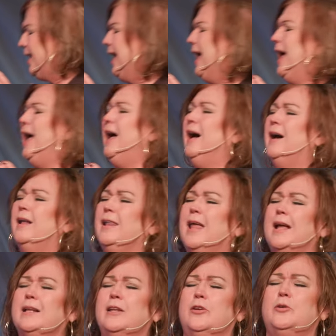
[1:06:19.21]

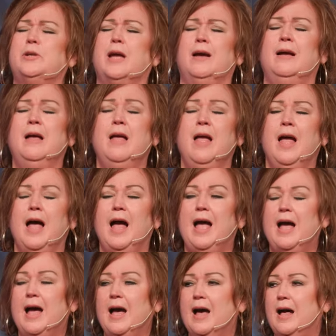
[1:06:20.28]
Hallelujah.
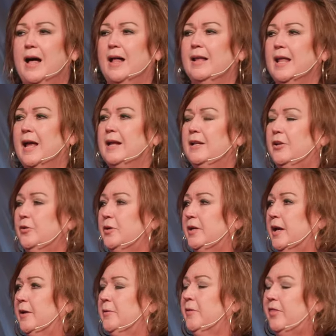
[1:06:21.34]

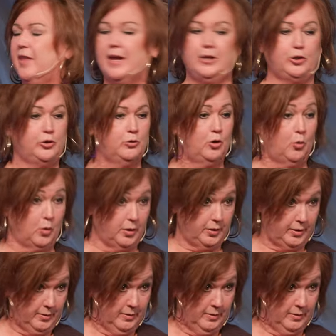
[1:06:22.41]
Hallelujah. Thank you, Lord.